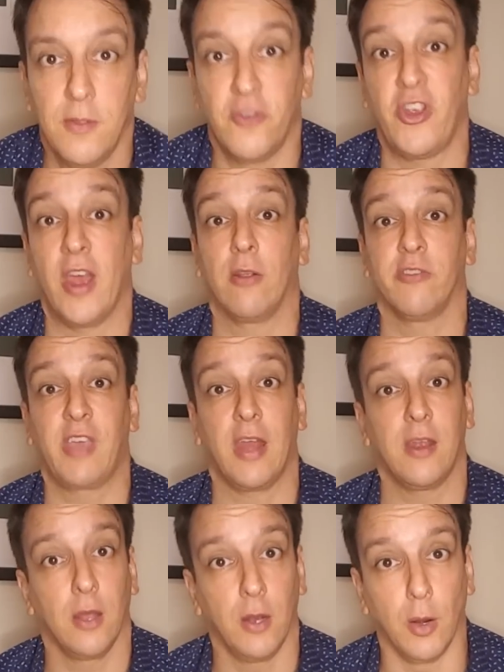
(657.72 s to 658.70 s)
The channel is
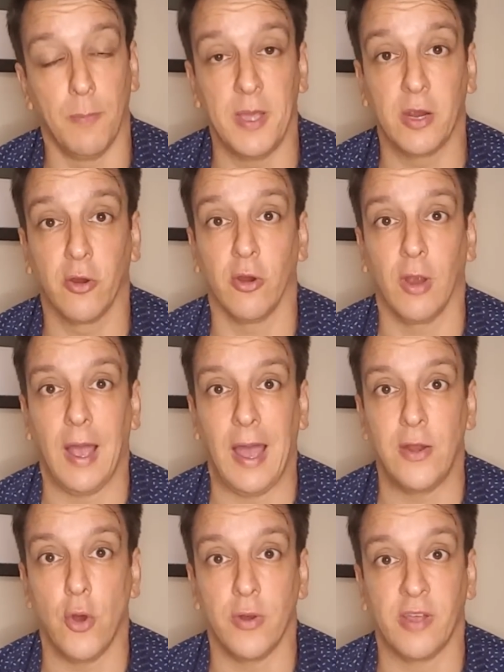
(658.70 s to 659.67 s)
getting a little bigger.
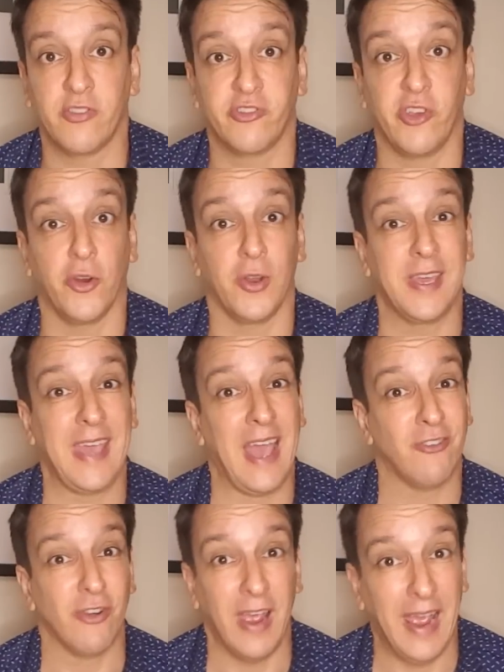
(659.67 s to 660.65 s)
I don't necessarily
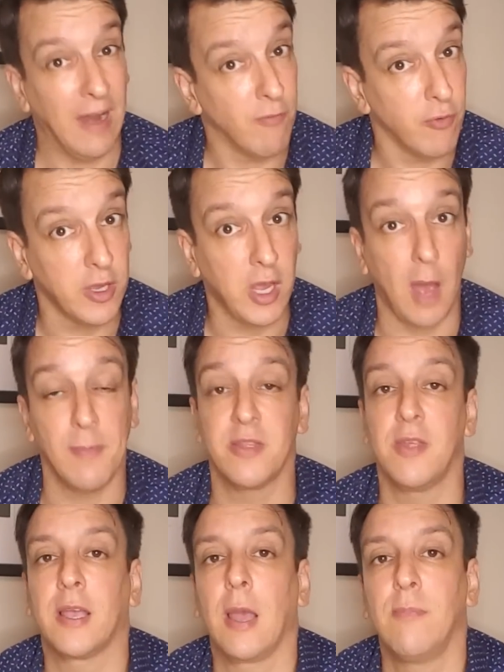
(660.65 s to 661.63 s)
catch every
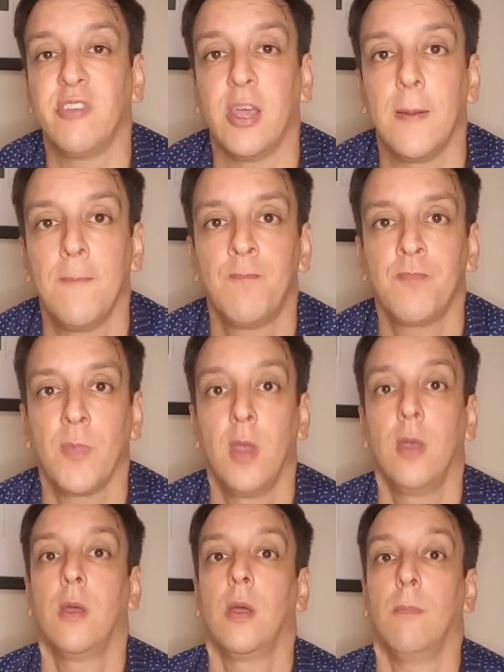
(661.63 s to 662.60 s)
comment that comes in,
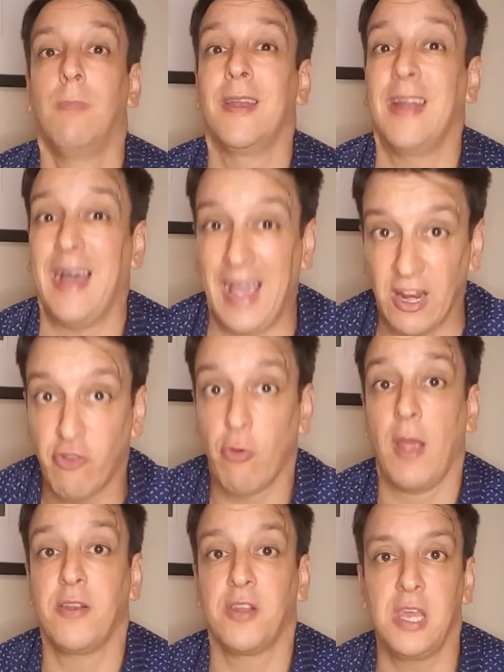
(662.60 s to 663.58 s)
but I
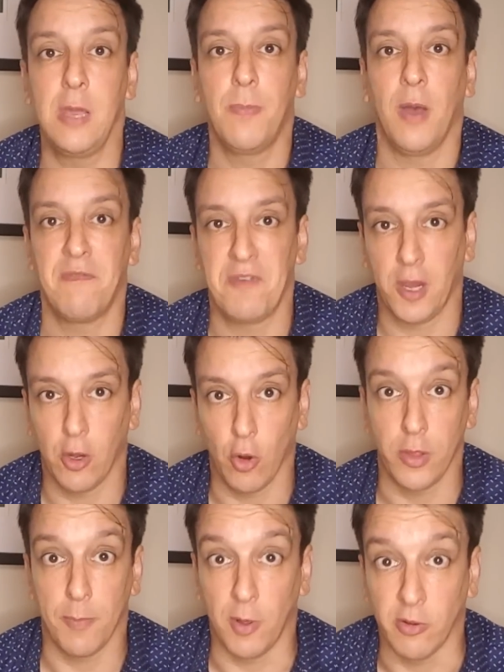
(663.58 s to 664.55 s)
try to keep a finger
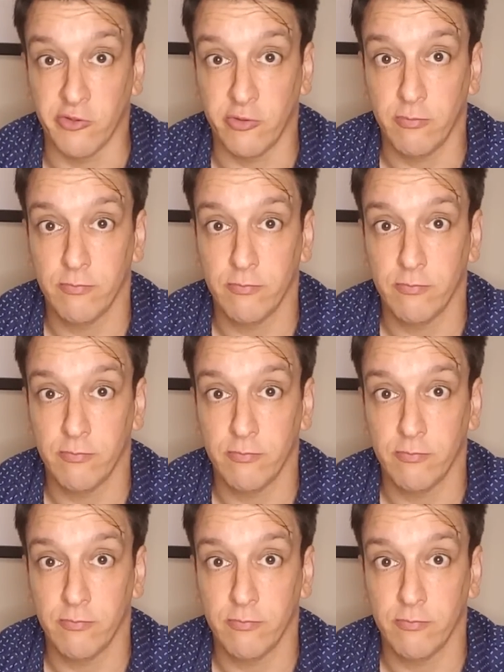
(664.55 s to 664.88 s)
on the pulse.